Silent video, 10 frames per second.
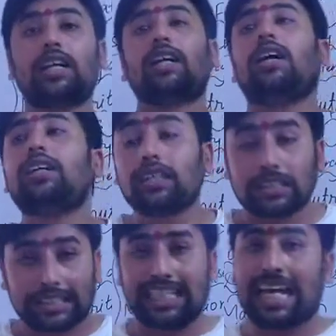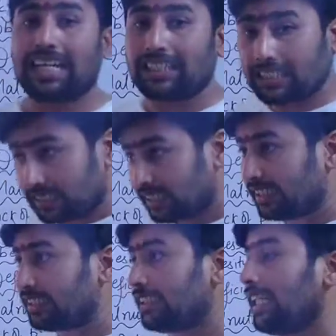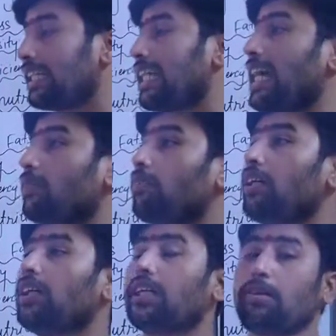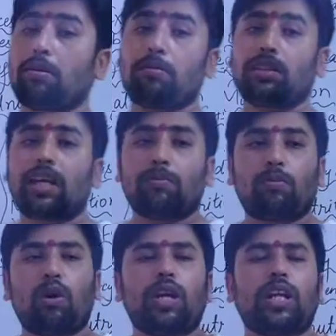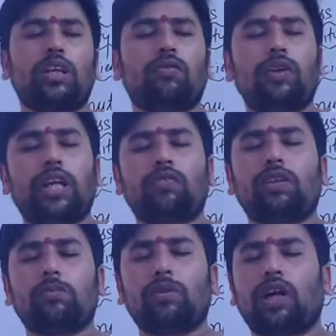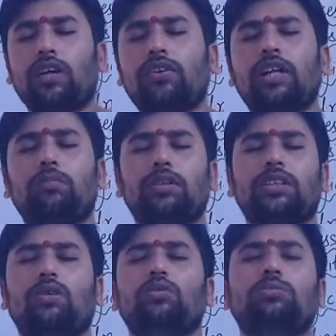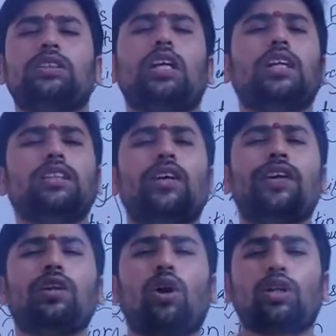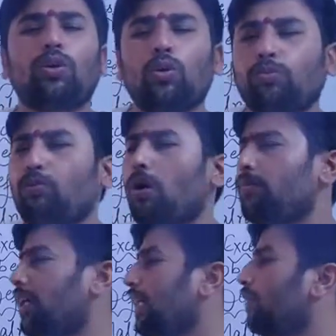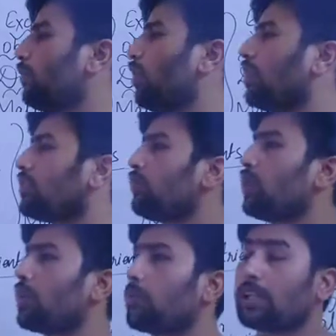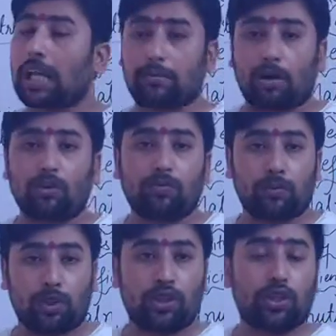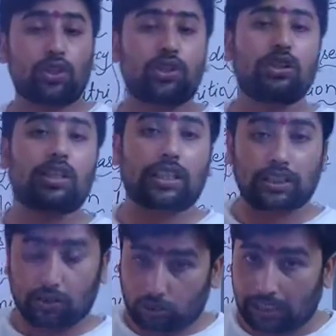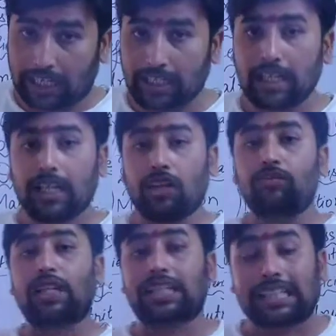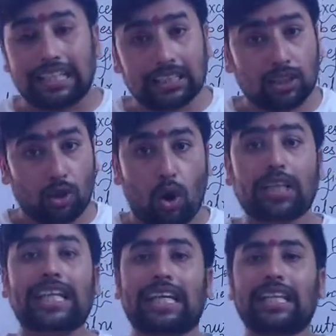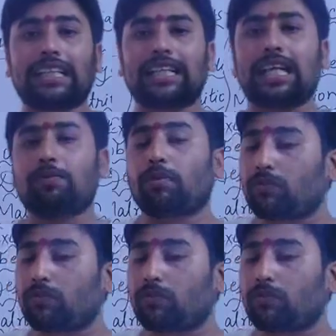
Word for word: occurs in any kid that time remember their body weight will be 100% means they will not look properly because whatever the amount of nutrition a kid should get if that kid is not getting that type of